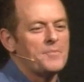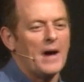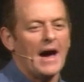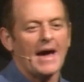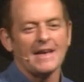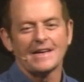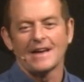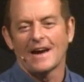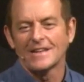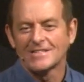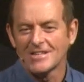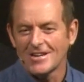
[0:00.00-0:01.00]
paid to go
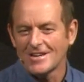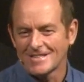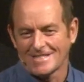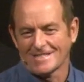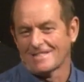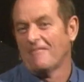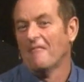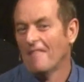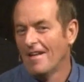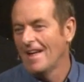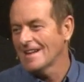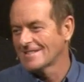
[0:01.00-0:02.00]
to church.
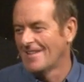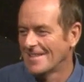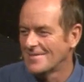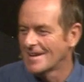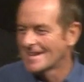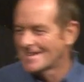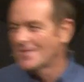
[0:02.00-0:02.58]
That's one of the big